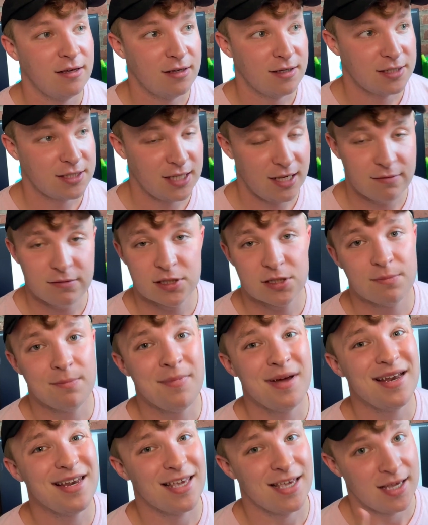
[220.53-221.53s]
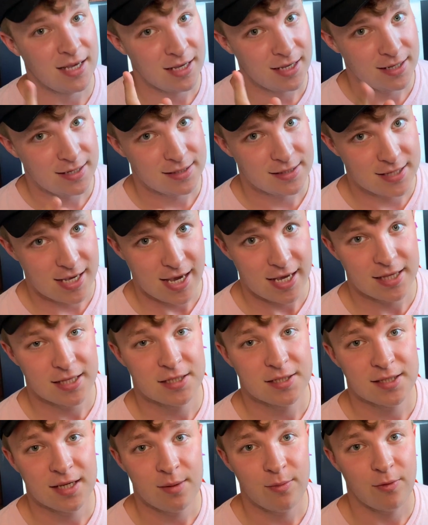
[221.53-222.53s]
save some money, take the
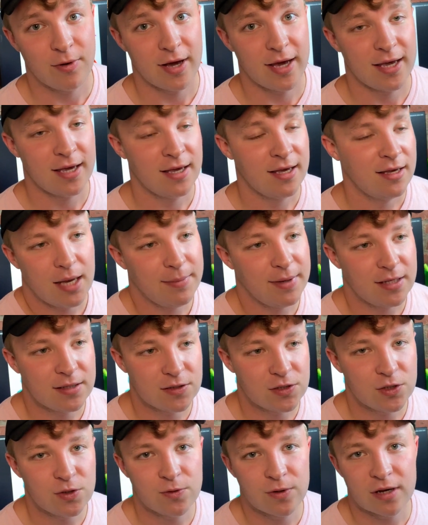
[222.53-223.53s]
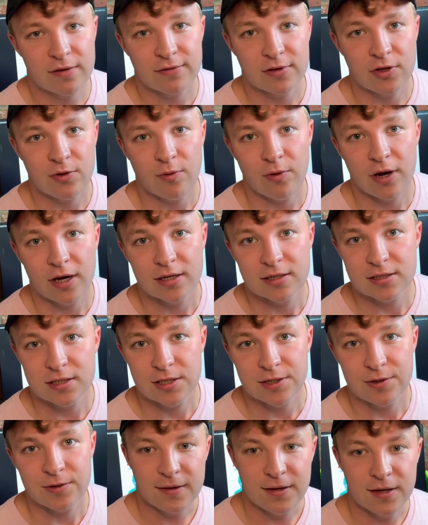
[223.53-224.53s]
subway. I mean, do whatever you want
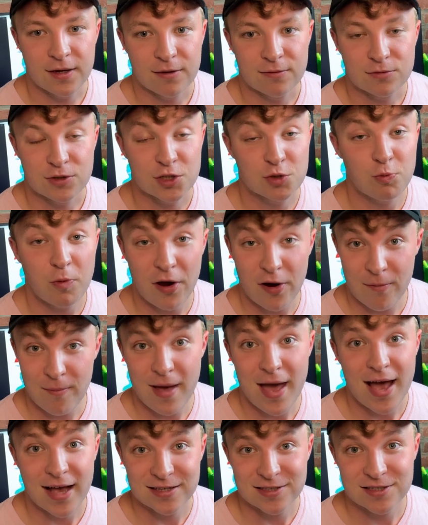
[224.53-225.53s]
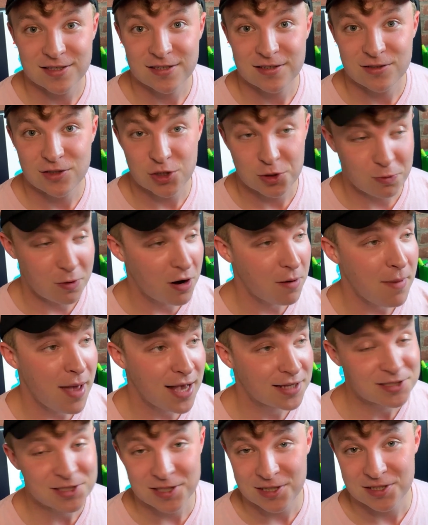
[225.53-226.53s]
to, you know, just wear a mask. Just wear a
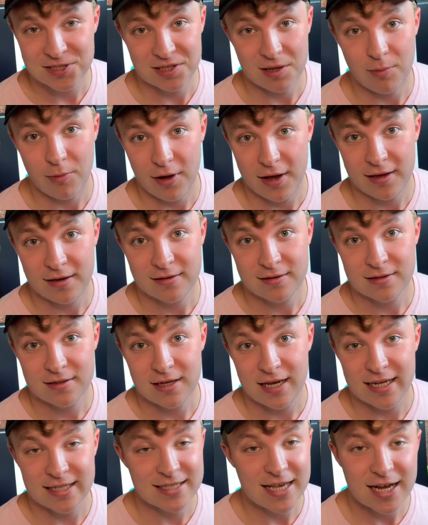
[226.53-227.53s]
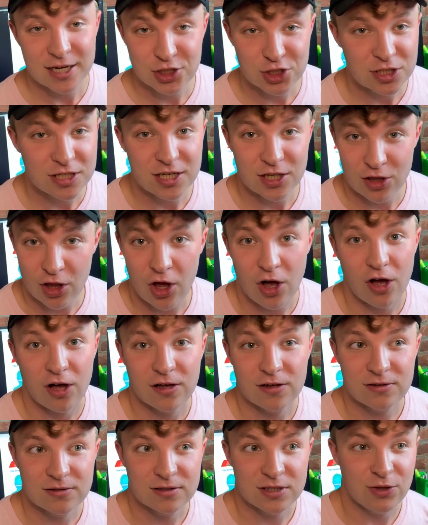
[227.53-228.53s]
mask in the subway. It's actually a law.
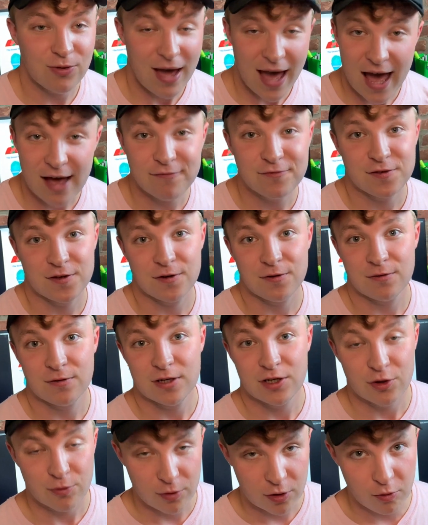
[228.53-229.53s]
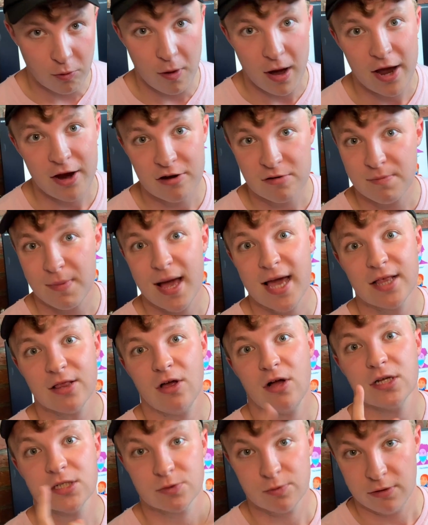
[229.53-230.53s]
You have to. You're required by
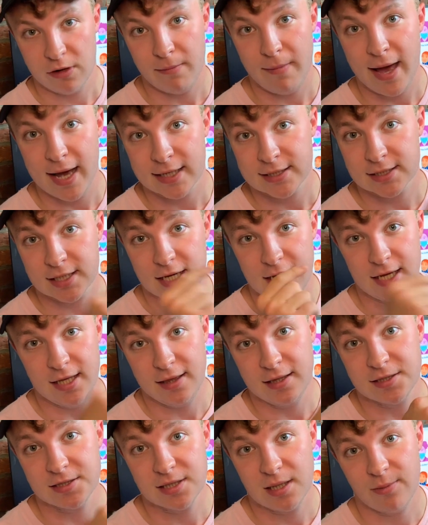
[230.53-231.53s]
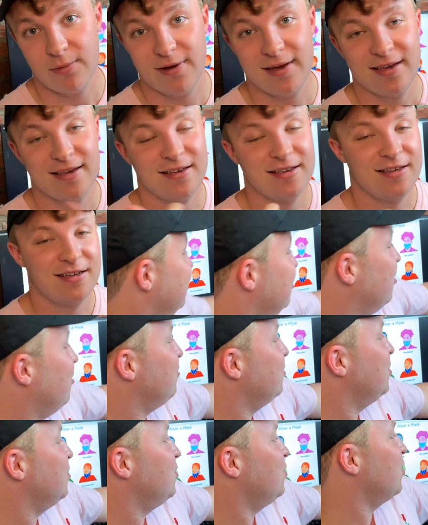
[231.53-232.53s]
law to wear a mask in the subway.
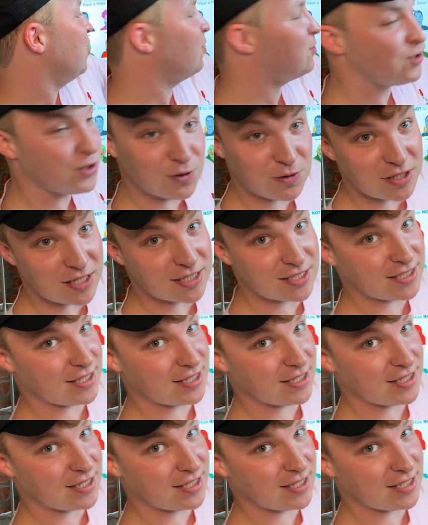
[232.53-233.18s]
Don't do these